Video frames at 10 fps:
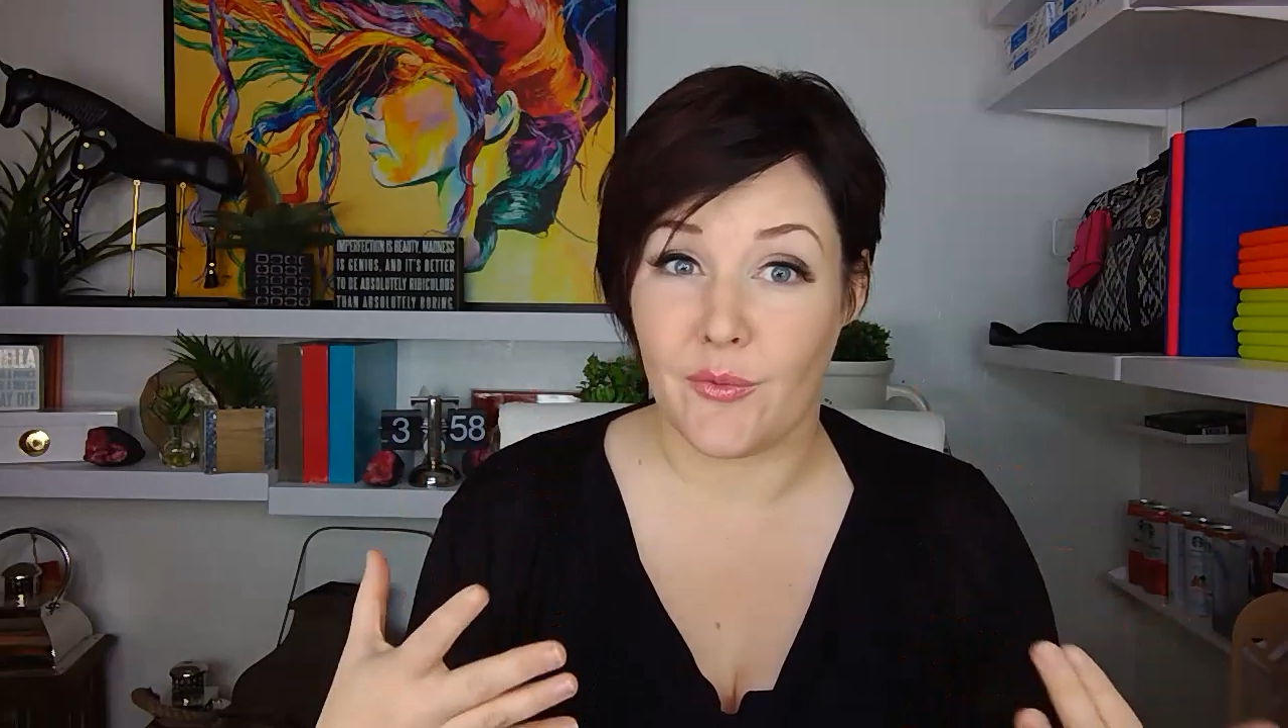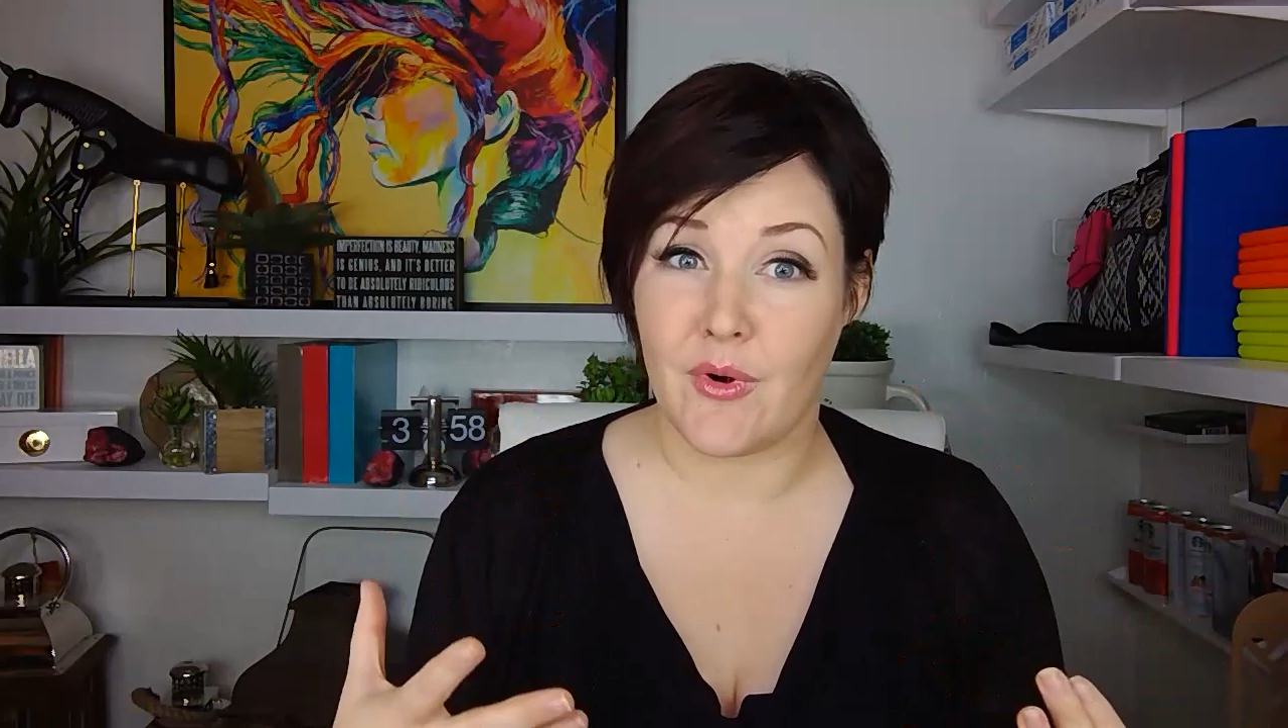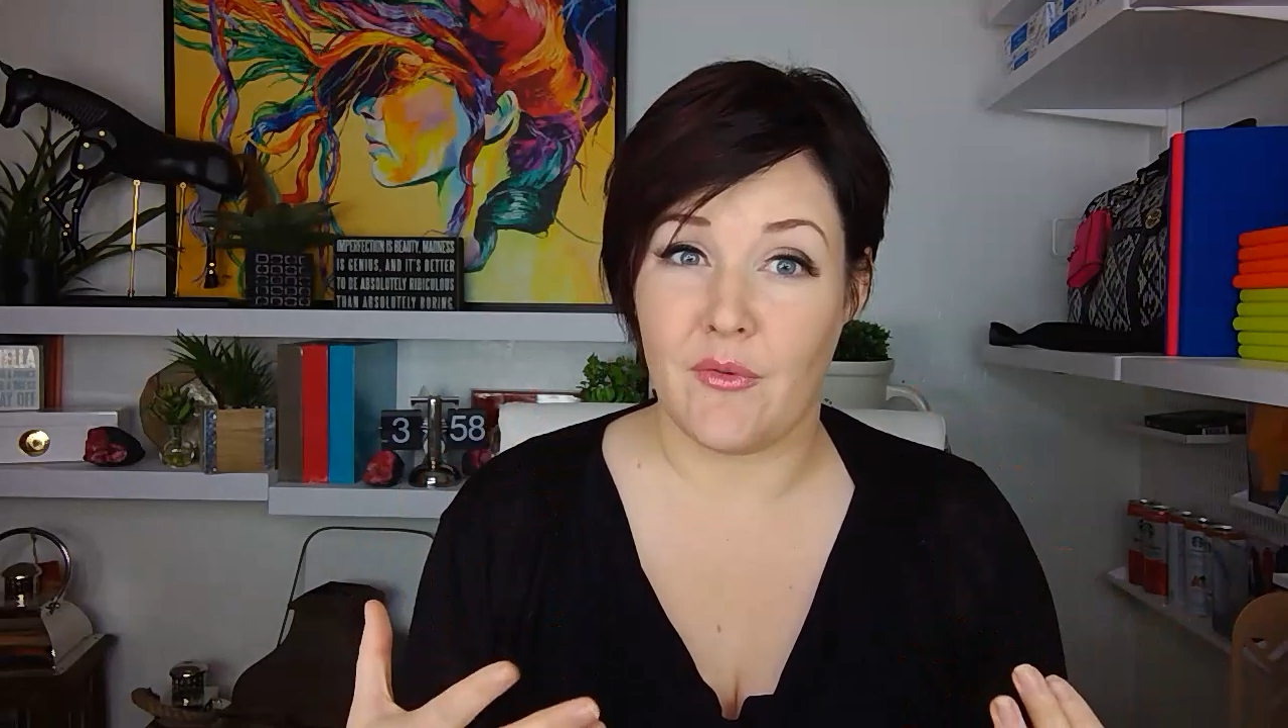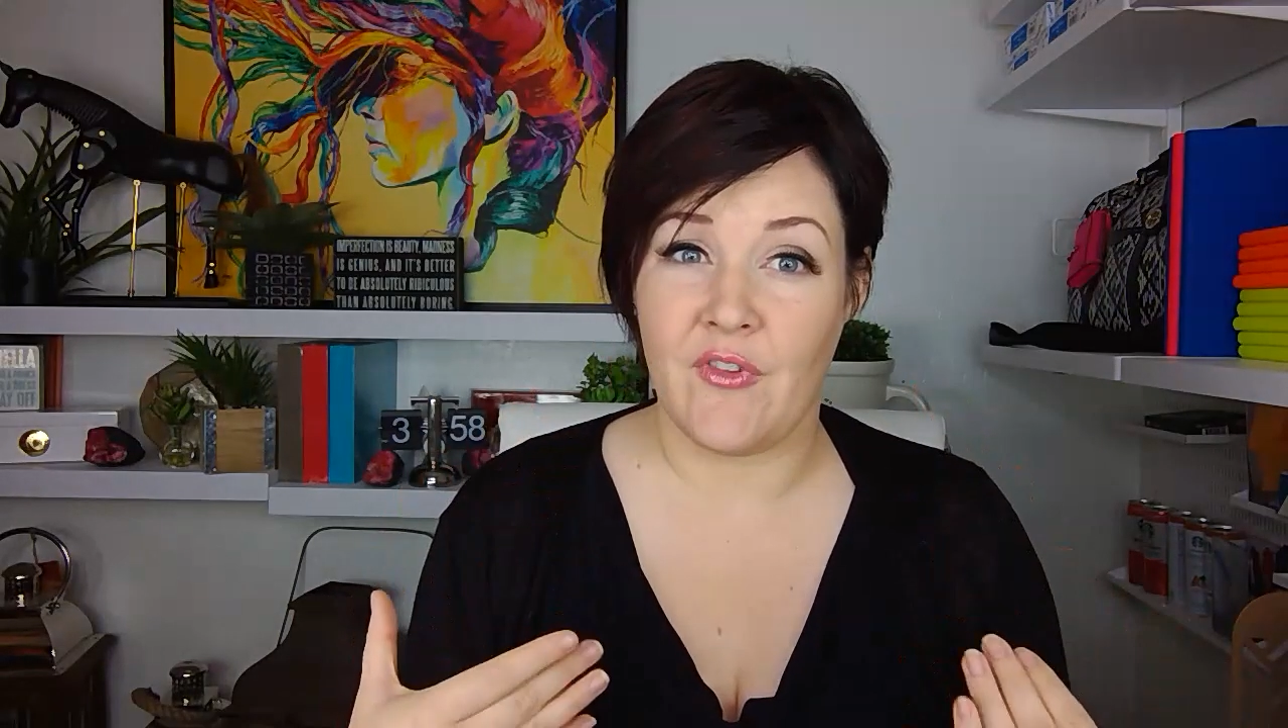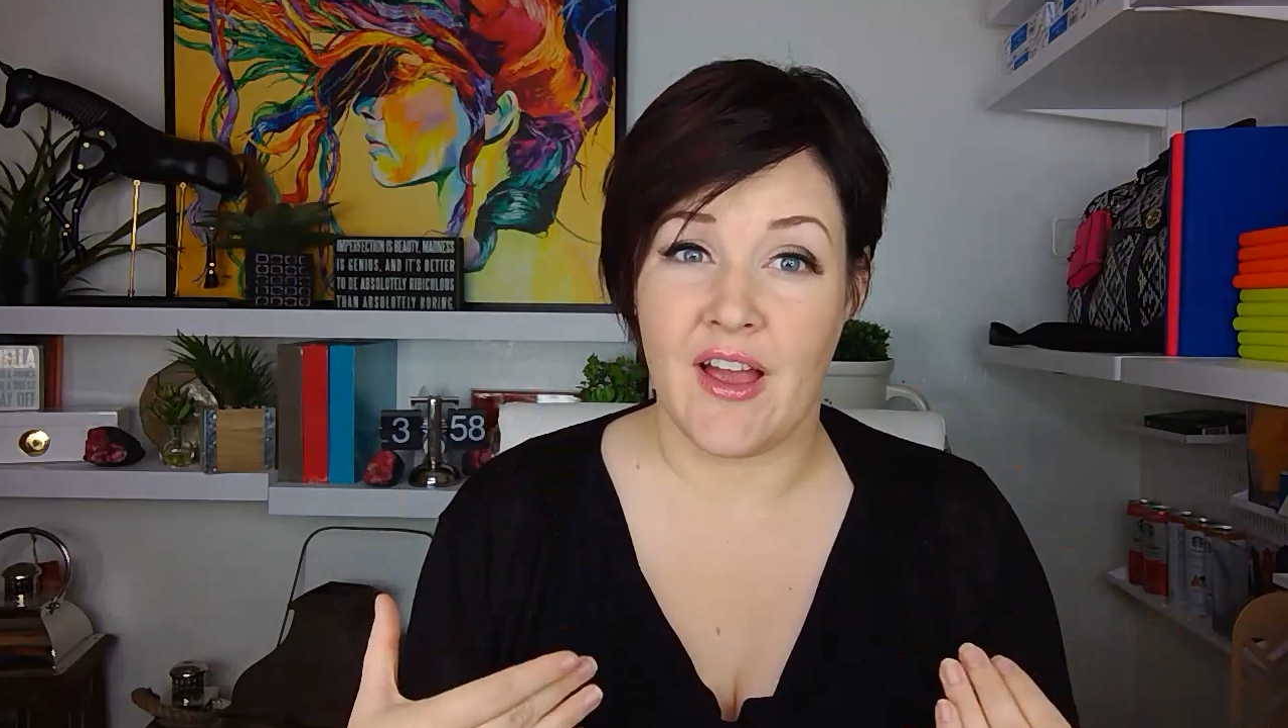
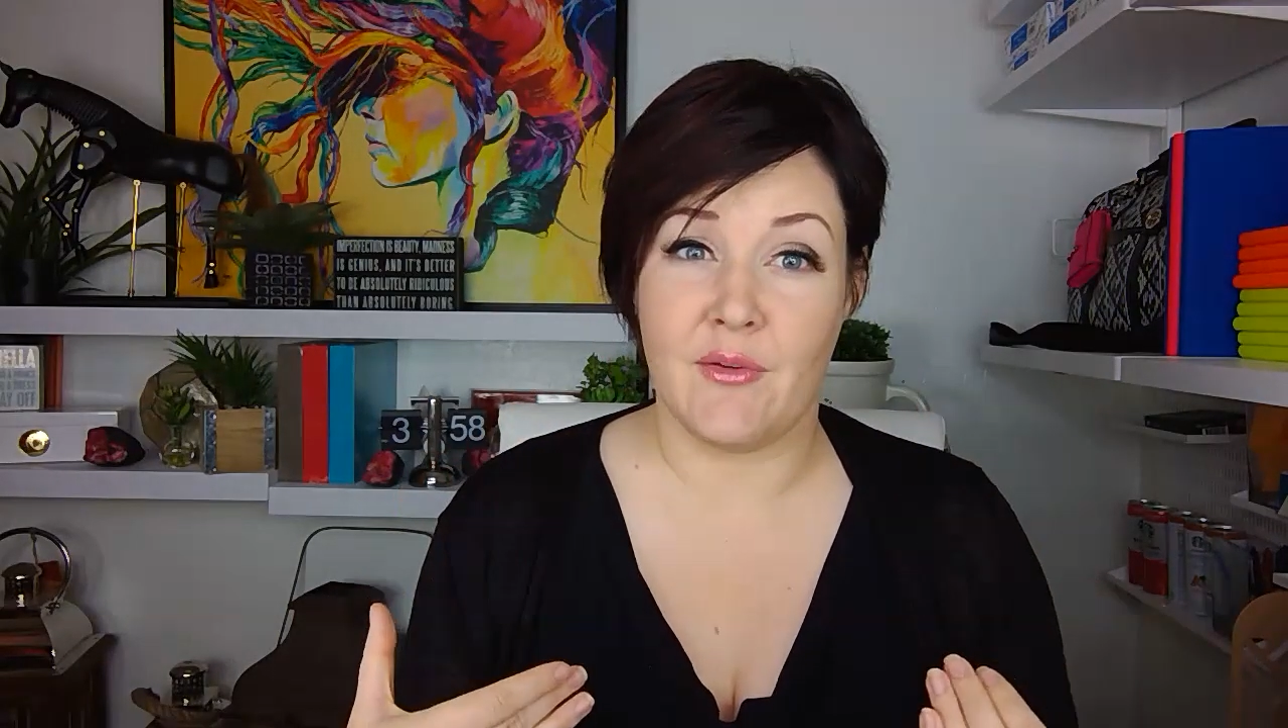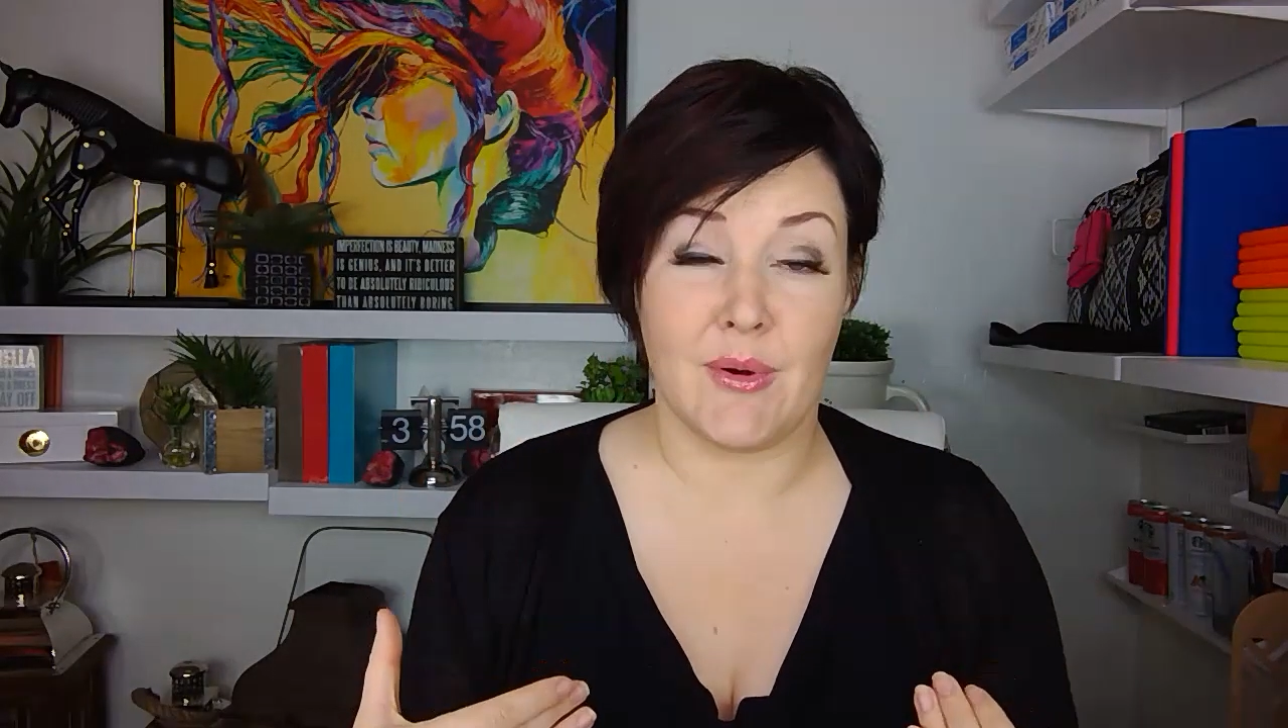feel re-